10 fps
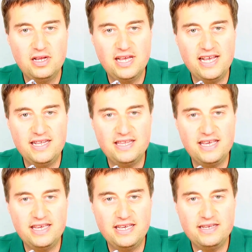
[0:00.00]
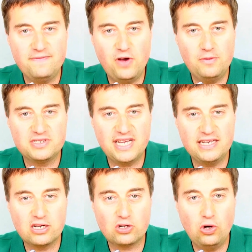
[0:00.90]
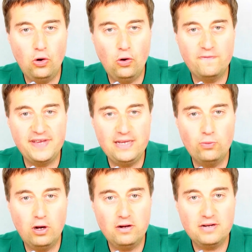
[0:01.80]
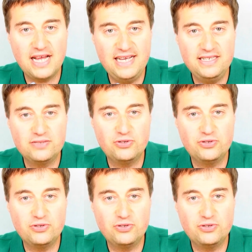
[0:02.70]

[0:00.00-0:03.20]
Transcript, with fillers: in the Thermaltake Core V1 case,